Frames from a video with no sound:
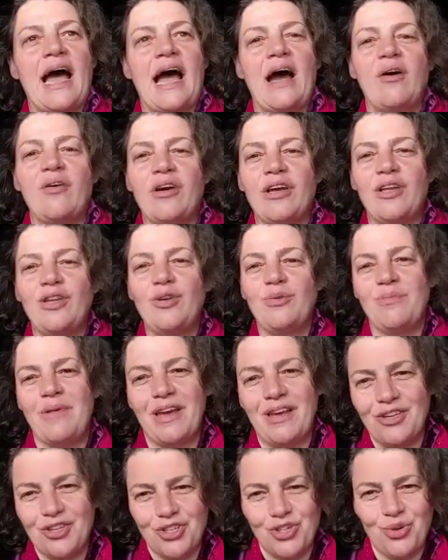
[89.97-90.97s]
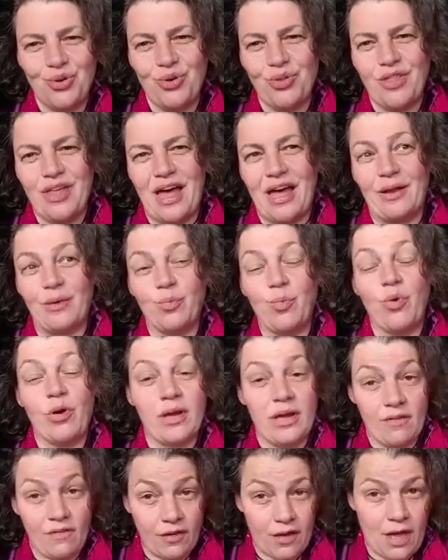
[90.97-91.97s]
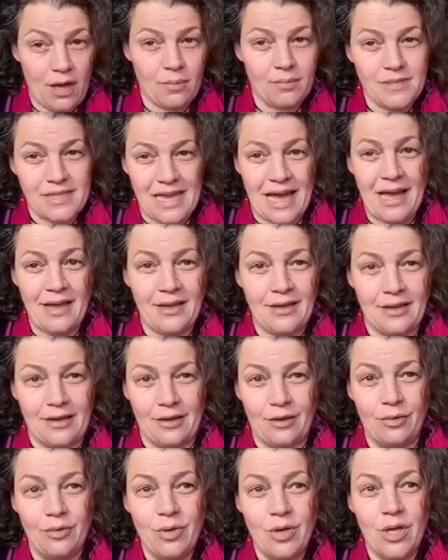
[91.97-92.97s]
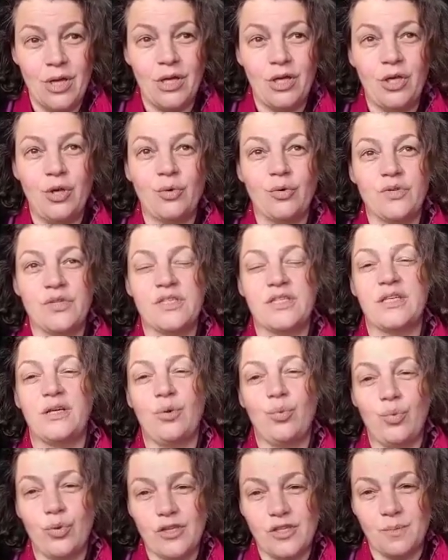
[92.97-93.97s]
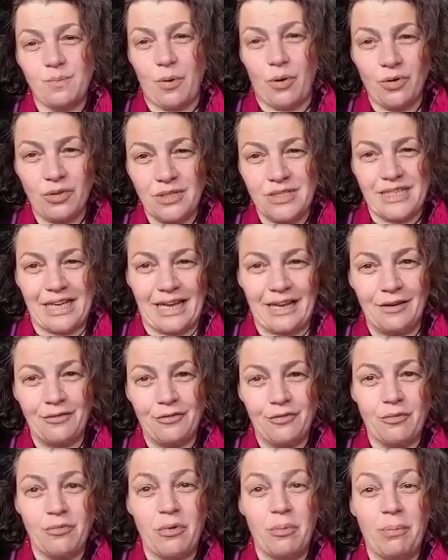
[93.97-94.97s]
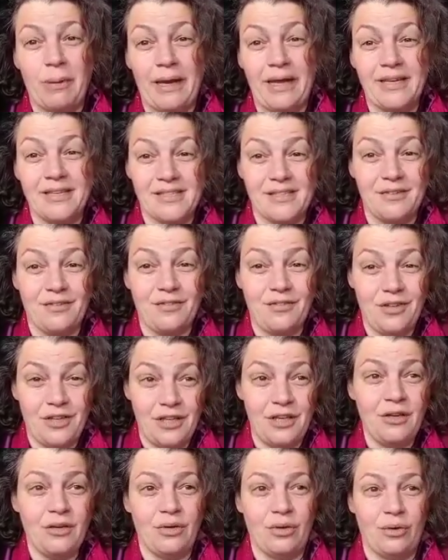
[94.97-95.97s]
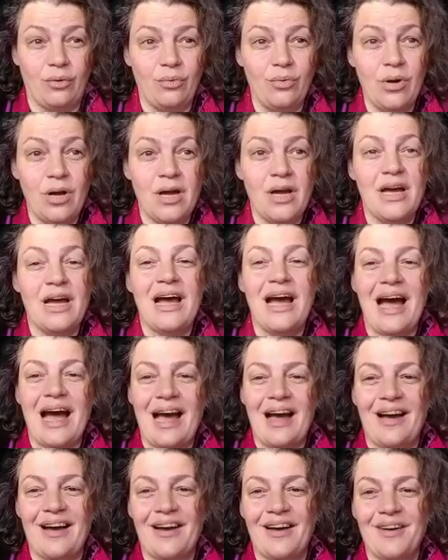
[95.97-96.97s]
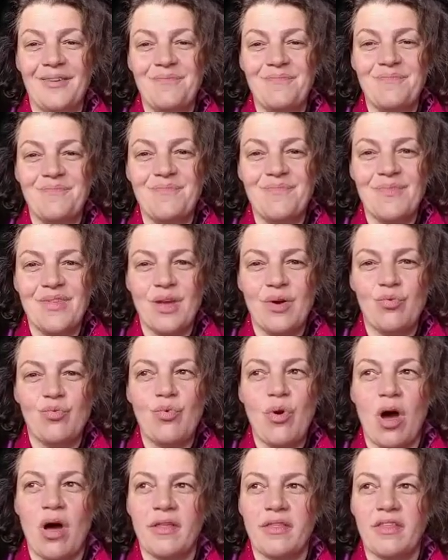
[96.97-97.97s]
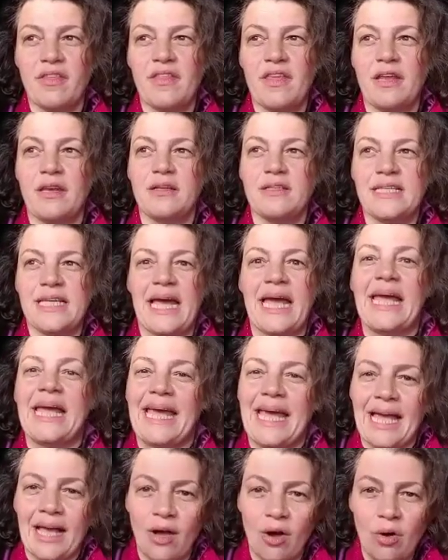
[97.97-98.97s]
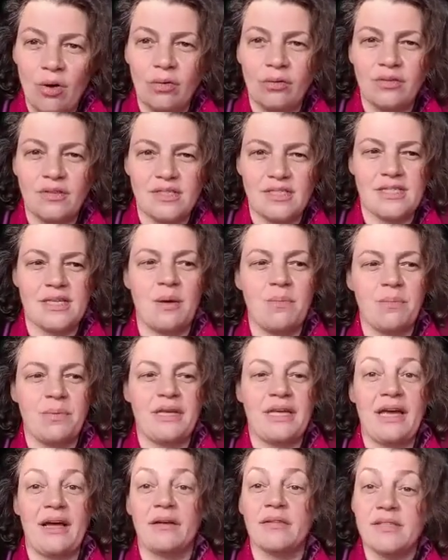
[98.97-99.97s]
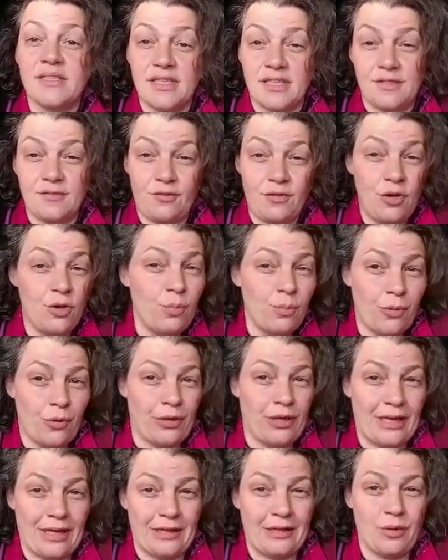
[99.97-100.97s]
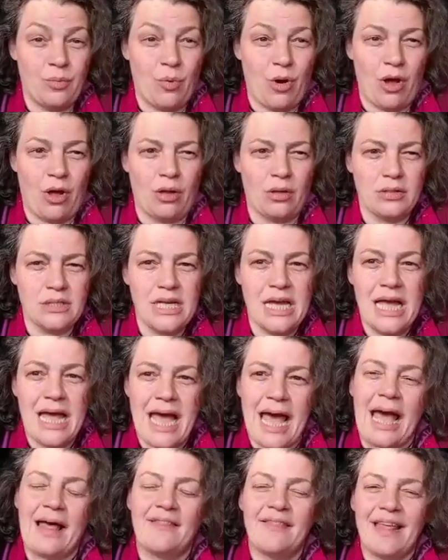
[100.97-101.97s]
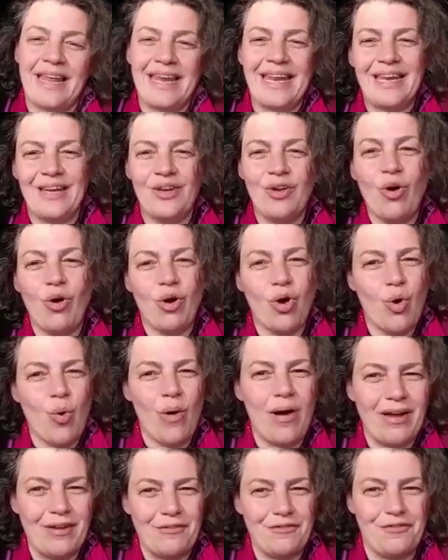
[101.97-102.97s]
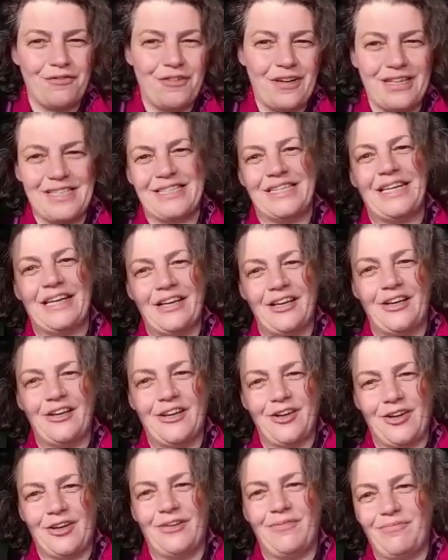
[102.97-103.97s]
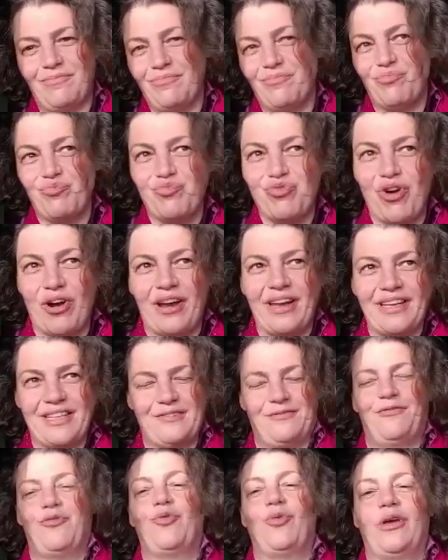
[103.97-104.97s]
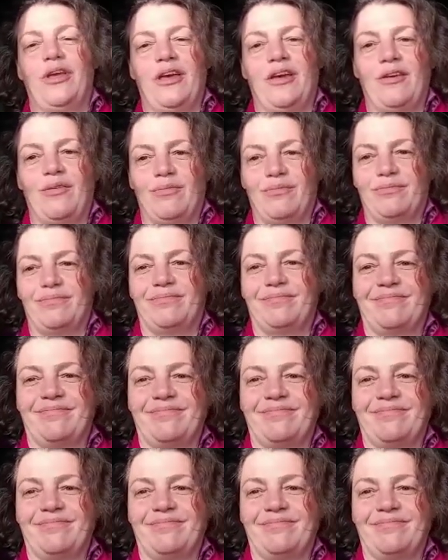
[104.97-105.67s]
how can you make sure that whatever comes at you, you're still responding from a place of you um, rather than taking on somebody else's viewpoint in the world and then it not quite fitting right for you?